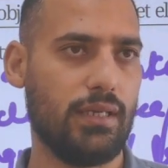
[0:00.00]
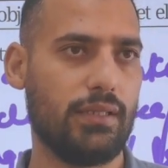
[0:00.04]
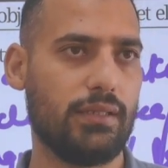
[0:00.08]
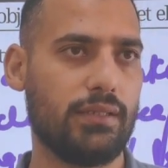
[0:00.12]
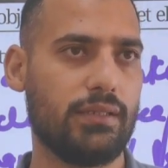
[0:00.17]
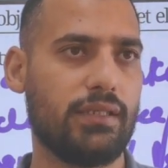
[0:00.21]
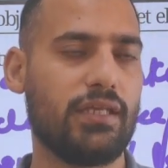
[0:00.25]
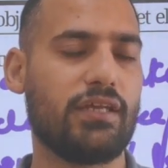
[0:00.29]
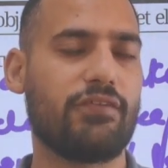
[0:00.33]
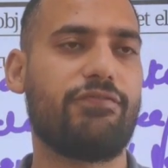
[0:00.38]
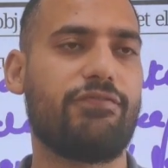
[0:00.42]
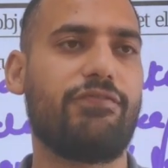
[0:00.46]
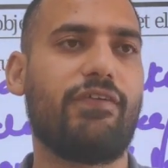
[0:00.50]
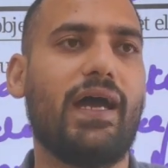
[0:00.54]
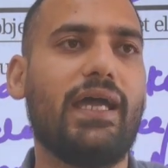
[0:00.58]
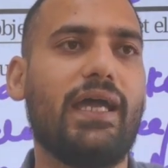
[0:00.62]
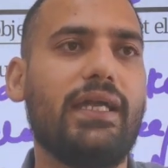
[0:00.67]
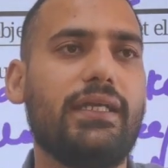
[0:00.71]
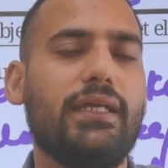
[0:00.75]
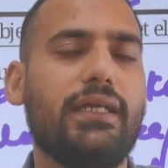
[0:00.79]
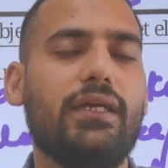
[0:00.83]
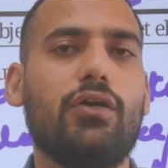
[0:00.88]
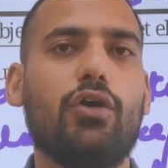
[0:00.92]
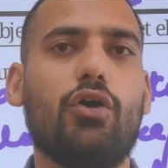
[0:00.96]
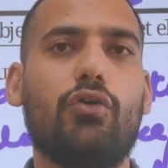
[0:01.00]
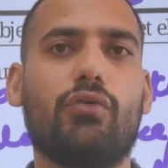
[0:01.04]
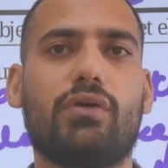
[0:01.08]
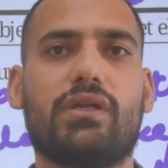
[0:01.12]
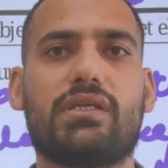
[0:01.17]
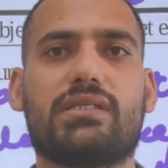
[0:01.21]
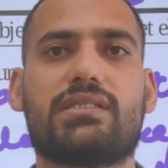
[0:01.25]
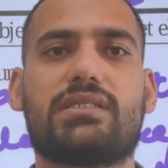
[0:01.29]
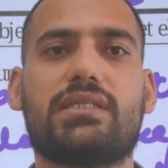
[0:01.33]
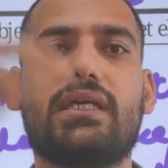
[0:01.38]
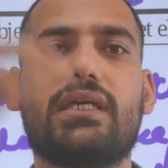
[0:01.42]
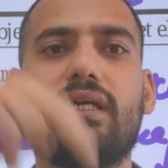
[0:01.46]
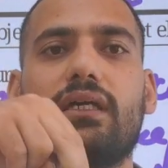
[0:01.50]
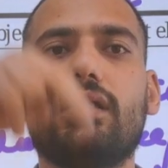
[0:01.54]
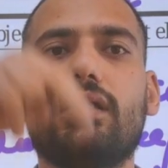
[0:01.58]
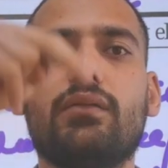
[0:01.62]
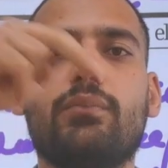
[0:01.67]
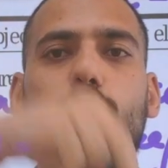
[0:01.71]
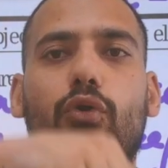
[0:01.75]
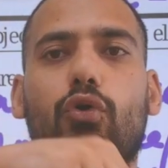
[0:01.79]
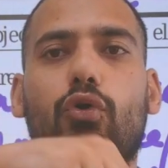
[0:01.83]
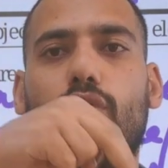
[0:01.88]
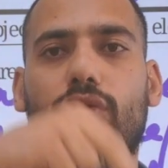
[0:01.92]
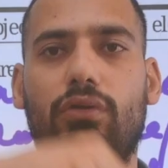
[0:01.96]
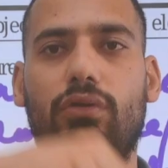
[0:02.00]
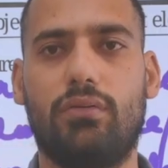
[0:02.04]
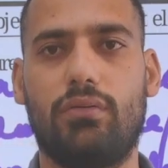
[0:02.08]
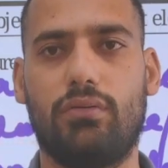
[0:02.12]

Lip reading: They're fighting over a single bone.